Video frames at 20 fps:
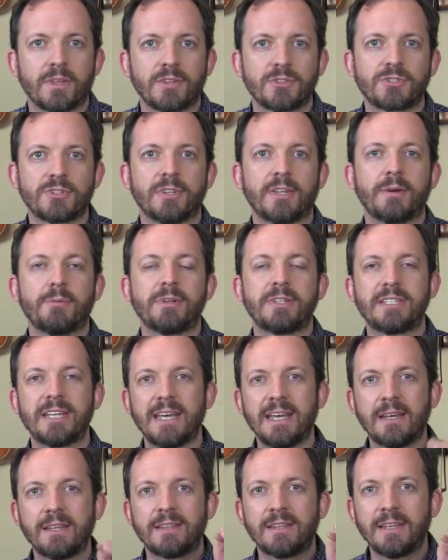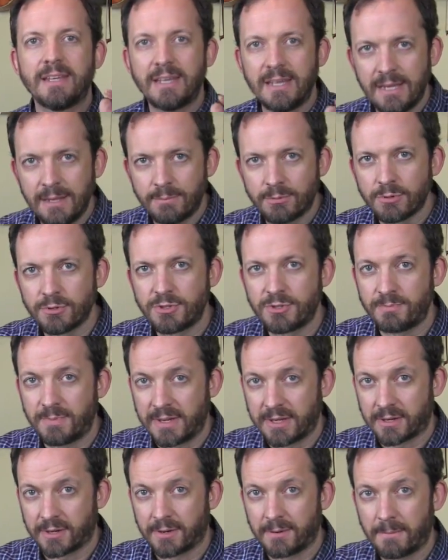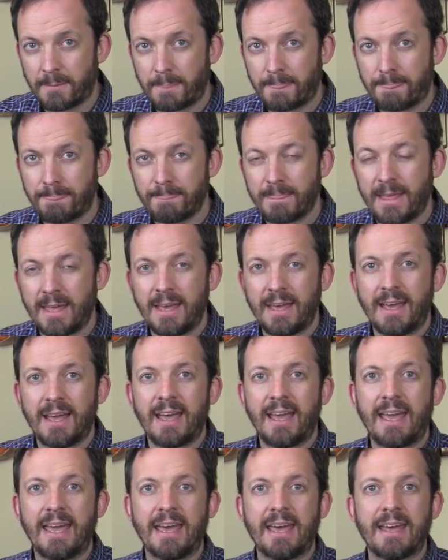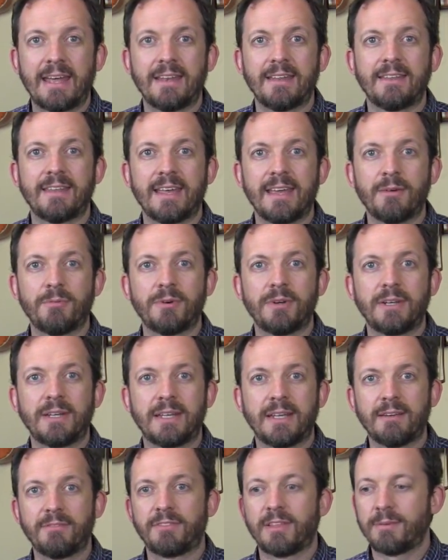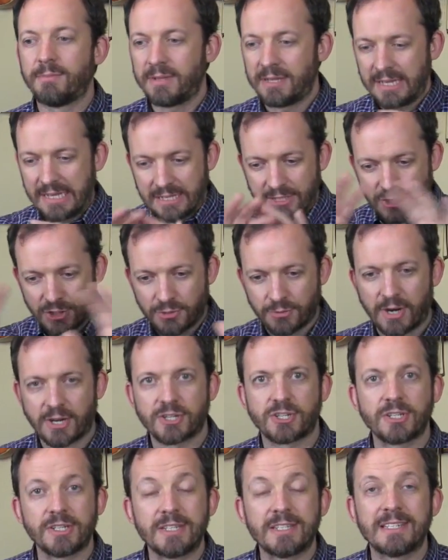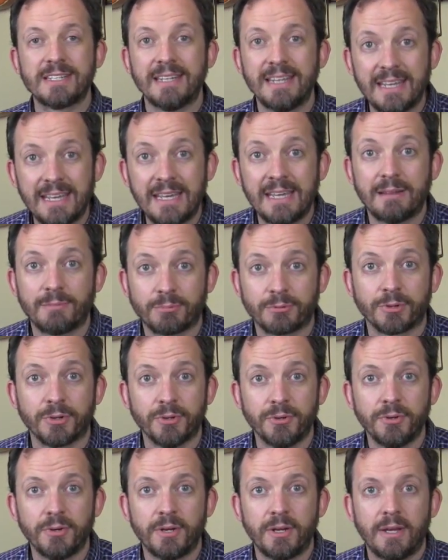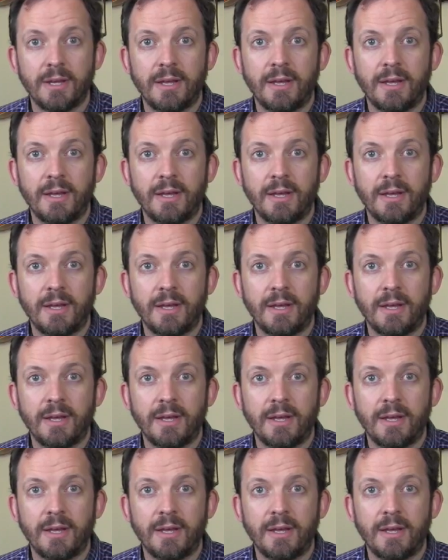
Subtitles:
So they would take the Hebrew speaker and they would give them the instructions in Hebrew,